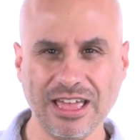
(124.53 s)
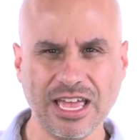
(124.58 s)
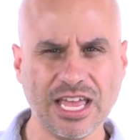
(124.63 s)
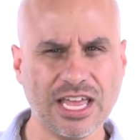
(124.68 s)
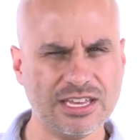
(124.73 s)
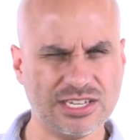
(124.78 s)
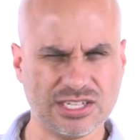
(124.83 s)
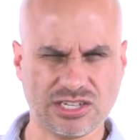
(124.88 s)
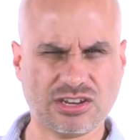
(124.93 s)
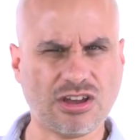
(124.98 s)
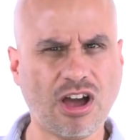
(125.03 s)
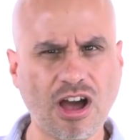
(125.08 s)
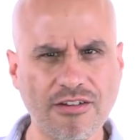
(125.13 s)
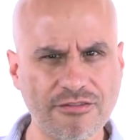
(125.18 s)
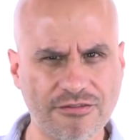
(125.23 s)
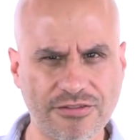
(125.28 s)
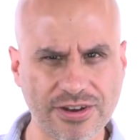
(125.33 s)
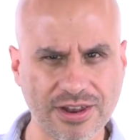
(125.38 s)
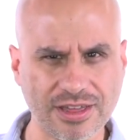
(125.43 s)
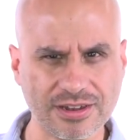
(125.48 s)
He's
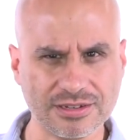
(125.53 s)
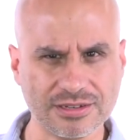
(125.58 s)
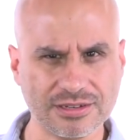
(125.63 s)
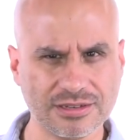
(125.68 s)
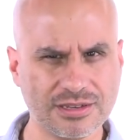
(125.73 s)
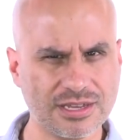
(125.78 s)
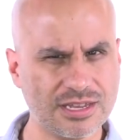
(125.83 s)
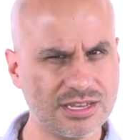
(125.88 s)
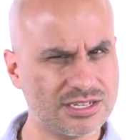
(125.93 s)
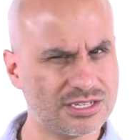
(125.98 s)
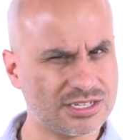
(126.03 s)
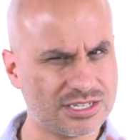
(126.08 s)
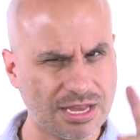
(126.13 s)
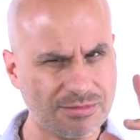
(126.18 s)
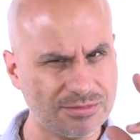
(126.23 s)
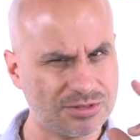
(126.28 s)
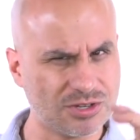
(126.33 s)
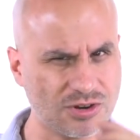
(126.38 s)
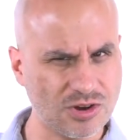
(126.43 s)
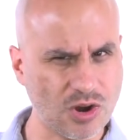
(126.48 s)
confident, he
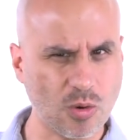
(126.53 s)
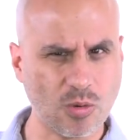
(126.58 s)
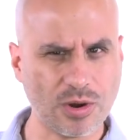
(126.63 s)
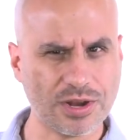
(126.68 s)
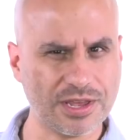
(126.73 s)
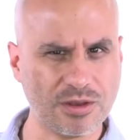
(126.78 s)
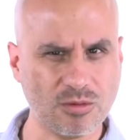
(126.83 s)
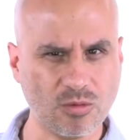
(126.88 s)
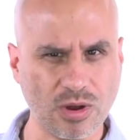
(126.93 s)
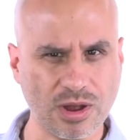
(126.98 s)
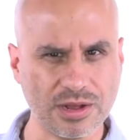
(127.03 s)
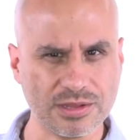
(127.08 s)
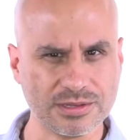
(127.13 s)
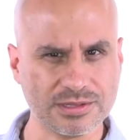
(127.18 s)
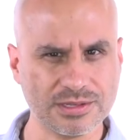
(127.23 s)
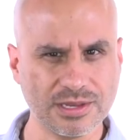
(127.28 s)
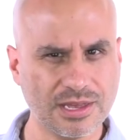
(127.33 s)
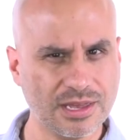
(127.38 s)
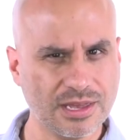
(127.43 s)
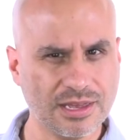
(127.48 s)
seems to know what he
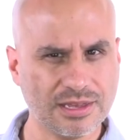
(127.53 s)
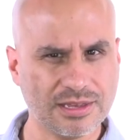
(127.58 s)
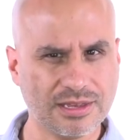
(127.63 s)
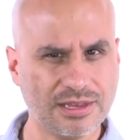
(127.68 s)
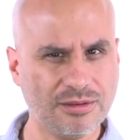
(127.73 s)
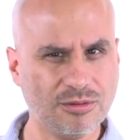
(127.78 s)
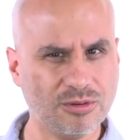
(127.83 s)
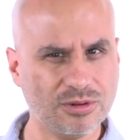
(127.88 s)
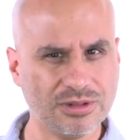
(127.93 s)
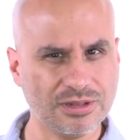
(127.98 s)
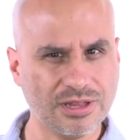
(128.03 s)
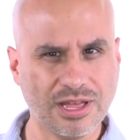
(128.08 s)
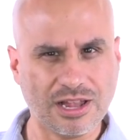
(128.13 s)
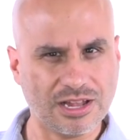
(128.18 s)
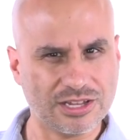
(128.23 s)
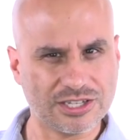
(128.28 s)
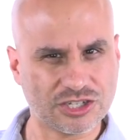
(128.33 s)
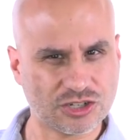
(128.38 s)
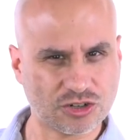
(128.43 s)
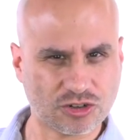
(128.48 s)
wants, he will
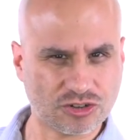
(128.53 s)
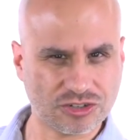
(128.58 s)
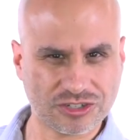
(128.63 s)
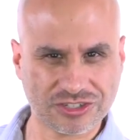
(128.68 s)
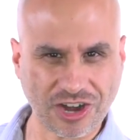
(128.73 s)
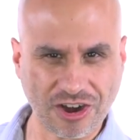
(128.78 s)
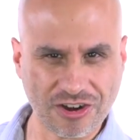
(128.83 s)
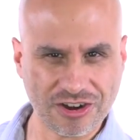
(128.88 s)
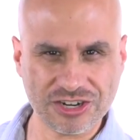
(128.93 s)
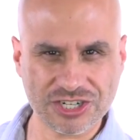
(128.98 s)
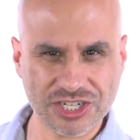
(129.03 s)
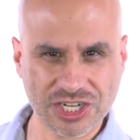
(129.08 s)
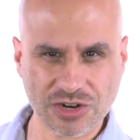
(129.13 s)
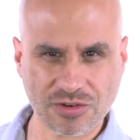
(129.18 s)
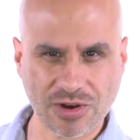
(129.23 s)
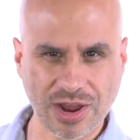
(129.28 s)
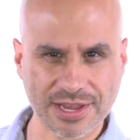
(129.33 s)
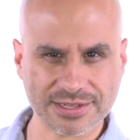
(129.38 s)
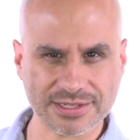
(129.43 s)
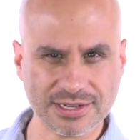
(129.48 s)
stare into
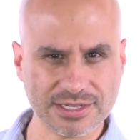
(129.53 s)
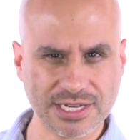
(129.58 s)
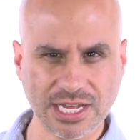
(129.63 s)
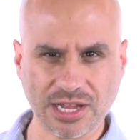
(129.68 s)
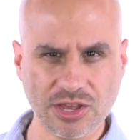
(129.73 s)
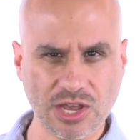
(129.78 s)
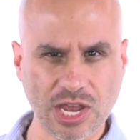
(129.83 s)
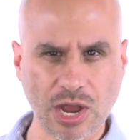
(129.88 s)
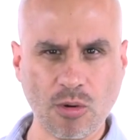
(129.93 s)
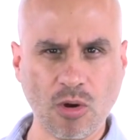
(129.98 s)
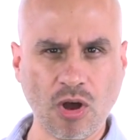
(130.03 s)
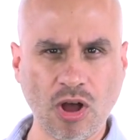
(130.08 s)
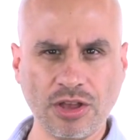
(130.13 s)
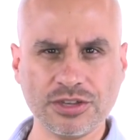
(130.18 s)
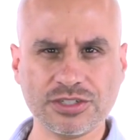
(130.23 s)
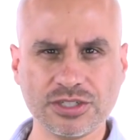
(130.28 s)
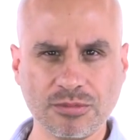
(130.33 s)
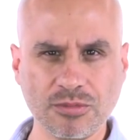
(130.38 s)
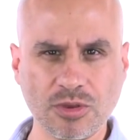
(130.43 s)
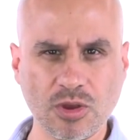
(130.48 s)
your eyes and tell you how
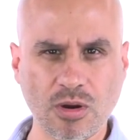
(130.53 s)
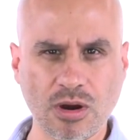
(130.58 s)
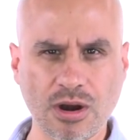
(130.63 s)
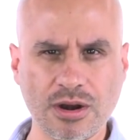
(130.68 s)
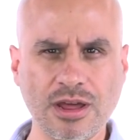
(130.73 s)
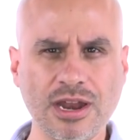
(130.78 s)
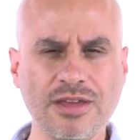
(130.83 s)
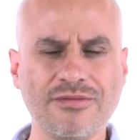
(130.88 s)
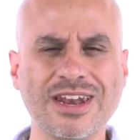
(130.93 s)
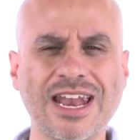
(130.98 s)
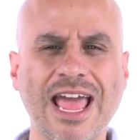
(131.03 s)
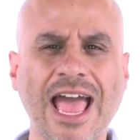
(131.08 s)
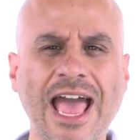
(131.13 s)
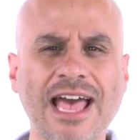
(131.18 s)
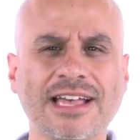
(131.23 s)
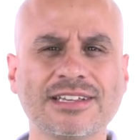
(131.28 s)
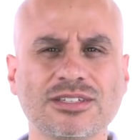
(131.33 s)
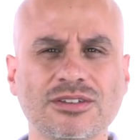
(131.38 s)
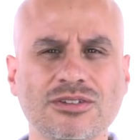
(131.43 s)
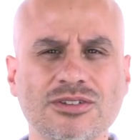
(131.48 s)
awesome you are, not even
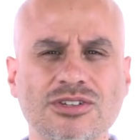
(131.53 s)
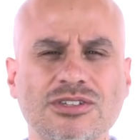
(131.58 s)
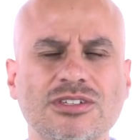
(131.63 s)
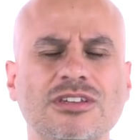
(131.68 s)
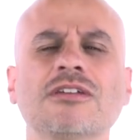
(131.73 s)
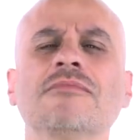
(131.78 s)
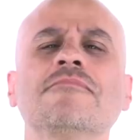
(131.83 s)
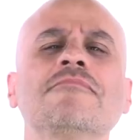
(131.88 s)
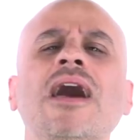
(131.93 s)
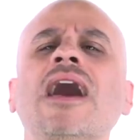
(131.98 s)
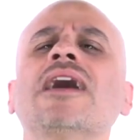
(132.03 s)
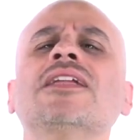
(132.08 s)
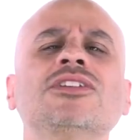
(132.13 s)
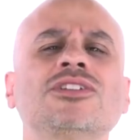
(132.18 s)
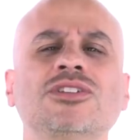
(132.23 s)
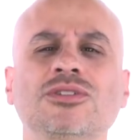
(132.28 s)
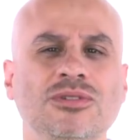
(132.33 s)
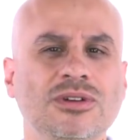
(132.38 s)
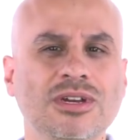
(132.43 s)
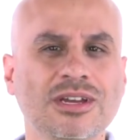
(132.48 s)
ask you, just
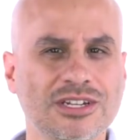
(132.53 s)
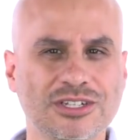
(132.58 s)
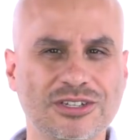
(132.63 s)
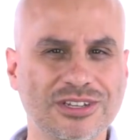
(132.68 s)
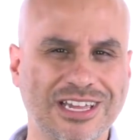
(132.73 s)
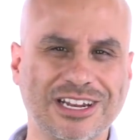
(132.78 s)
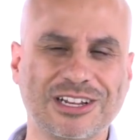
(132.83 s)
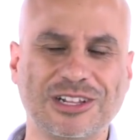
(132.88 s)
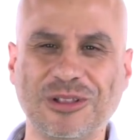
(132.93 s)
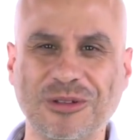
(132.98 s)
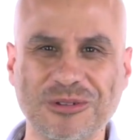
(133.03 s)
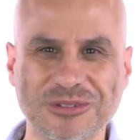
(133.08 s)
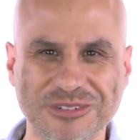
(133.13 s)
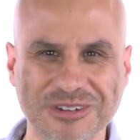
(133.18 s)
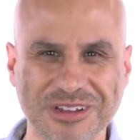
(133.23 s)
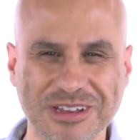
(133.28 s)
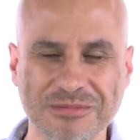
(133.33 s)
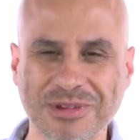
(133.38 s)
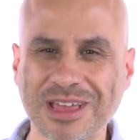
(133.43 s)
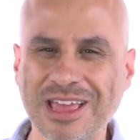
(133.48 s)
command you to get close
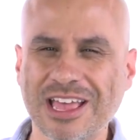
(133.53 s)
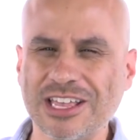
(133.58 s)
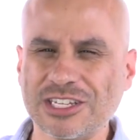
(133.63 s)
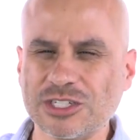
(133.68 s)
to him.